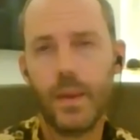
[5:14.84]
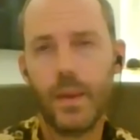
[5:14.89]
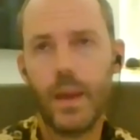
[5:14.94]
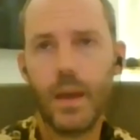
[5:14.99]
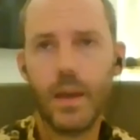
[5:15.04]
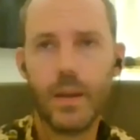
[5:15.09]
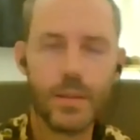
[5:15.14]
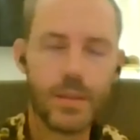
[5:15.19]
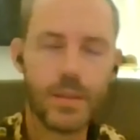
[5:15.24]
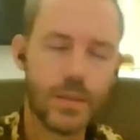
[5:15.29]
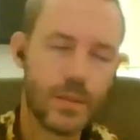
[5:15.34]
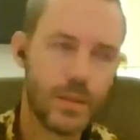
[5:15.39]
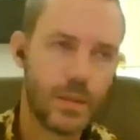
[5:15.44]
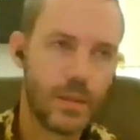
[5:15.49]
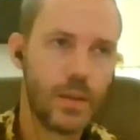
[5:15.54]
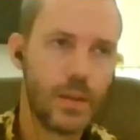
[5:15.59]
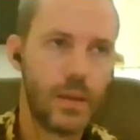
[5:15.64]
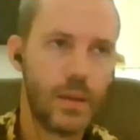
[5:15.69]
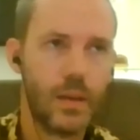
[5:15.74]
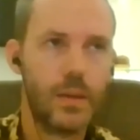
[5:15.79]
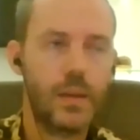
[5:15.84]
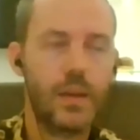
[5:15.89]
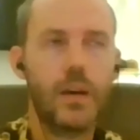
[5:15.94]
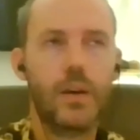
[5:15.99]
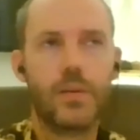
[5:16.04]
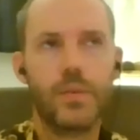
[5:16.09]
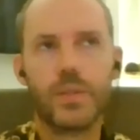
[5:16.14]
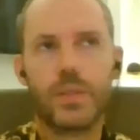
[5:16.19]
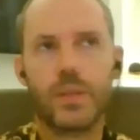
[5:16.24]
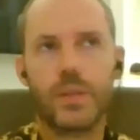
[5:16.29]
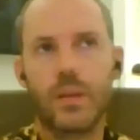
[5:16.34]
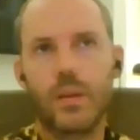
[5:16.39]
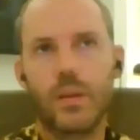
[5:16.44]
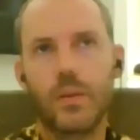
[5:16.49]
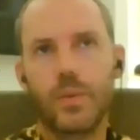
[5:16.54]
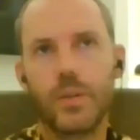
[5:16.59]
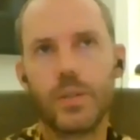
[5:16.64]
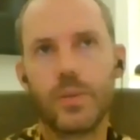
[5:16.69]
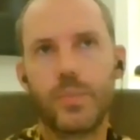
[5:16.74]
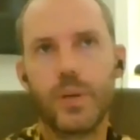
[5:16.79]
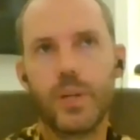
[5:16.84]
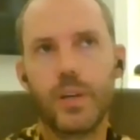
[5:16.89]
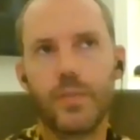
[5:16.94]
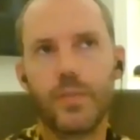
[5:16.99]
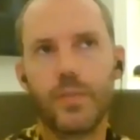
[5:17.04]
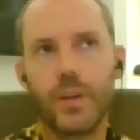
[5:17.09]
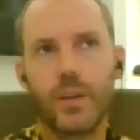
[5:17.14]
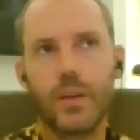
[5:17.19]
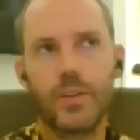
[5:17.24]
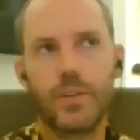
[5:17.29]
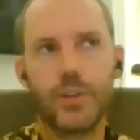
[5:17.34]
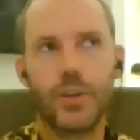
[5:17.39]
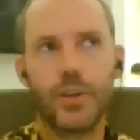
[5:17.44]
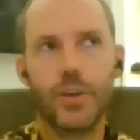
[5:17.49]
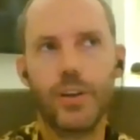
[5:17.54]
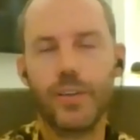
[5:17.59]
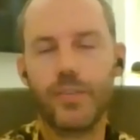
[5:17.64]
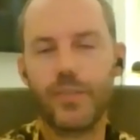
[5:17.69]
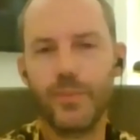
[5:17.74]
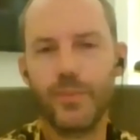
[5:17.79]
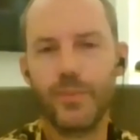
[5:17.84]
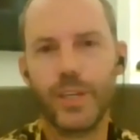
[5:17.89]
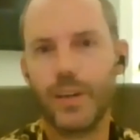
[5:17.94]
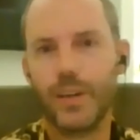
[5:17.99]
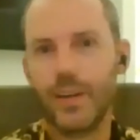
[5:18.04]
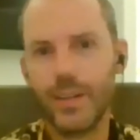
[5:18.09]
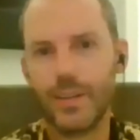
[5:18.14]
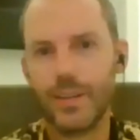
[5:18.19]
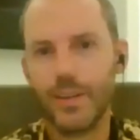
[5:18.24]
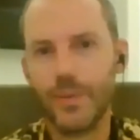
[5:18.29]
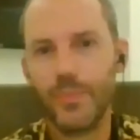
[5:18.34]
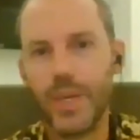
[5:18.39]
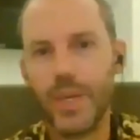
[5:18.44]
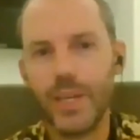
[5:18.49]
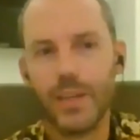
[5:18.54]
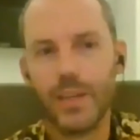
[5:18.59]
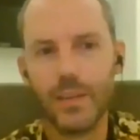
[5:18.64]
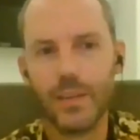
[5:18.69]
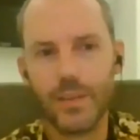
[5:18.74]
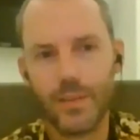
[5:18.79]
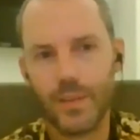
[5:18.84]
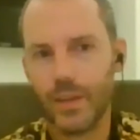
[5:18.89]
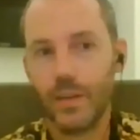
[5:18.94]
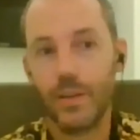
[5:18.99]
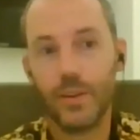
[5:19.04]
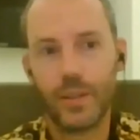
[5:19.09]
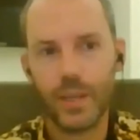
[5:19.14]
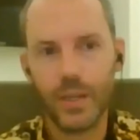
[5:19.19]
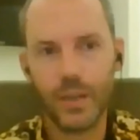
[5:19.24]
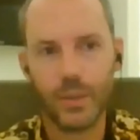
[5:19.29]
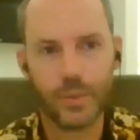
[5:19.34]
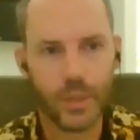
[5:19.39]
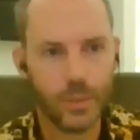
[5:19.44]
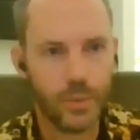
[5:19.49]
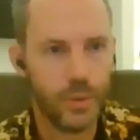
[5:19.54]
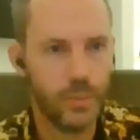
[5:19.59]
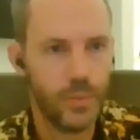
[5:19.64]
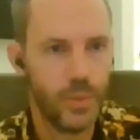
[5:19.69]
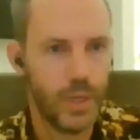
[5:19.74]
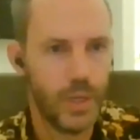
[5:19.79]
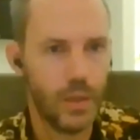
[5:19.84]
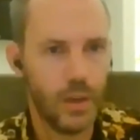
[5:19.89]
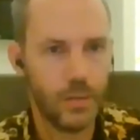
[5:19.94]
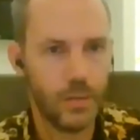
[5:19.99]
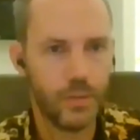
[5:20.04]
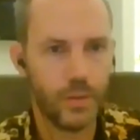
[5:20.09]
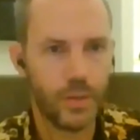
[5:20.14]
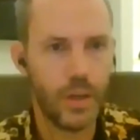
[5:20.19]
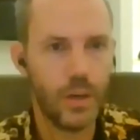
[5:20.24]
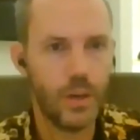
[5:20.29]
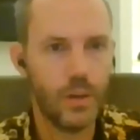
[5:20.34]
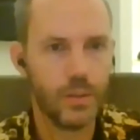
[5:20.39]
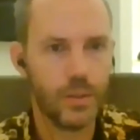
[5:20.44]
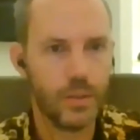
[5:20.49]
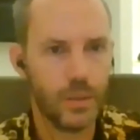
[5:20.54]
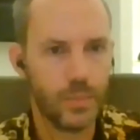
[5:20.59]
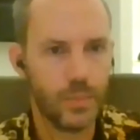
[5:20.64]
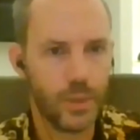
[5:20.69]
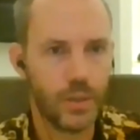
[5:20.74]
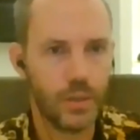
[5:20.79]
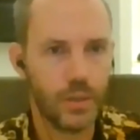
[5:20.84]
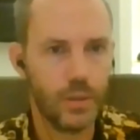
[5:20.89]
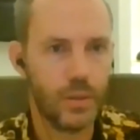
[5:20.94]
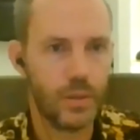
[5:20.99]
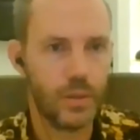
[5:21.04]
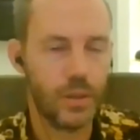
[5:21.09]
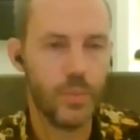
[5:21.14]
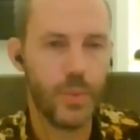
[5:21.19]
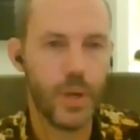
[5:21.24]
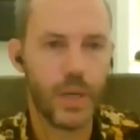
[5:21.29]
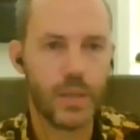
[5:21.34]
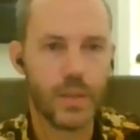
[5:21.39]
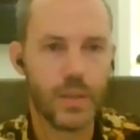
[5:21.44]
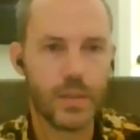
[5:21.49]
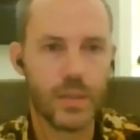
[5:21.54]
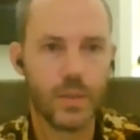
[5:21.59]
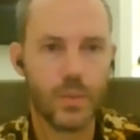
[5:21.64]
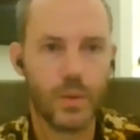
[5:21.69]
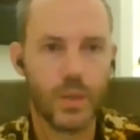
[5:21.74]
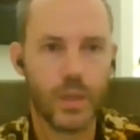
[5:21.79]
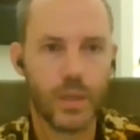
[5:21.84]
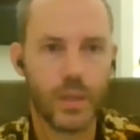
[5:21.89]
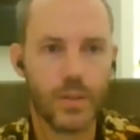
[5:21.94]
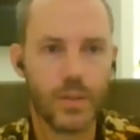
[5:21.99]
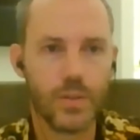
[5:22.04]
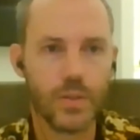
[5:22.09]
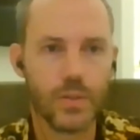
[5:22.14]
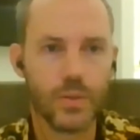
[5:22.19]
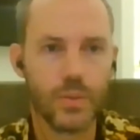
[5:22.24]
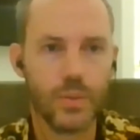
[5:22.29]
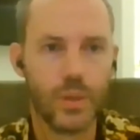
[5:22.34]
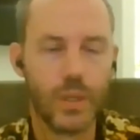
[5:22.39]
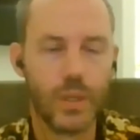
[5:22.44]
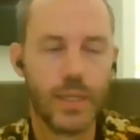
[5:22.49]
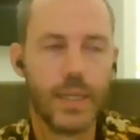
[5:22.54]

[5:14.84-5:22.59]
And yeah, it was a bit of a journey for me. I didn't immediately think, okay, I'm going to put my life on hold and I'm going to go back and see what I can do.